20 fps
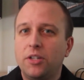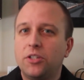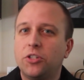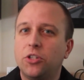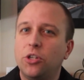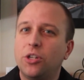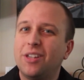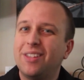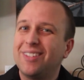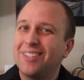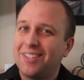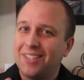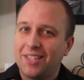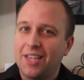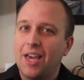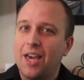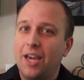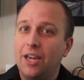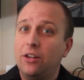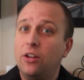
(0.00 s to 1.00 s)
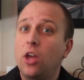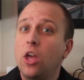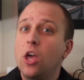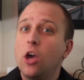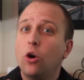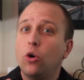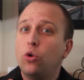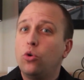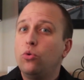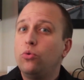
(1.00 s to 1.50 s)
so you can decide
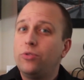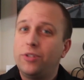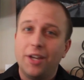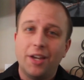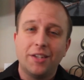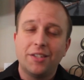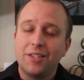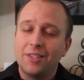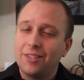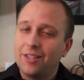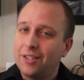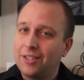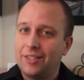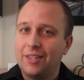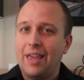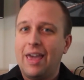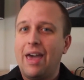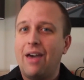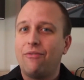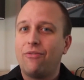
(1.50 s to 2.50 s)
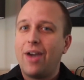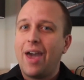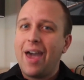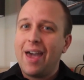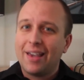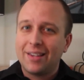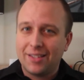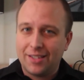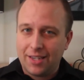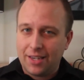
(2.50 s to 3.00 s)
who does and doesn't have
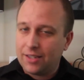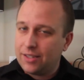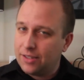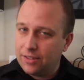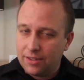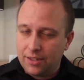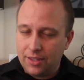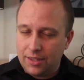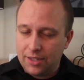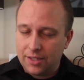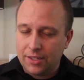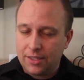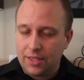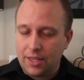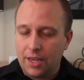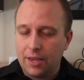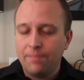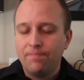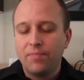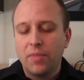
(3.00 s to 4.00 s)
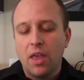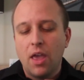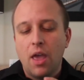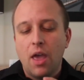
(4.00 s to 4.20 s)
access to this thing.